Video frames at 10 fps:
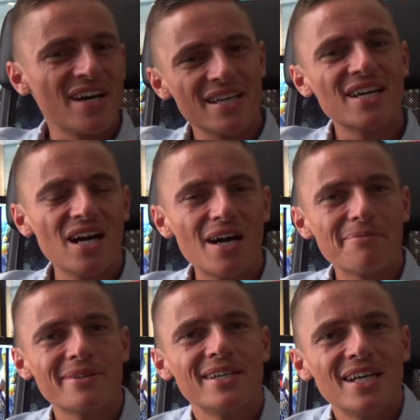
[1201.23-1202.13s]
hike
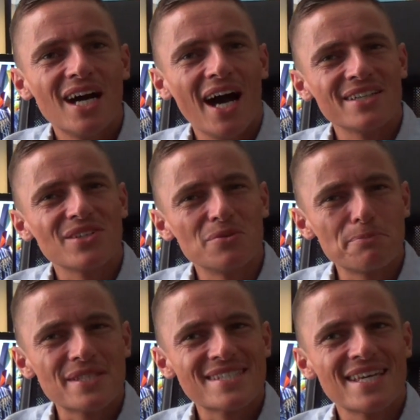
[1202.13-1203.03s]
up. I
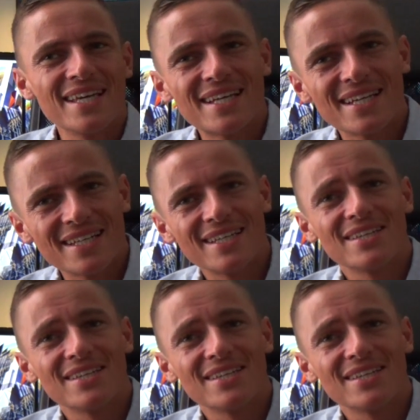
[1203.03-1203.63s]
don't particularly,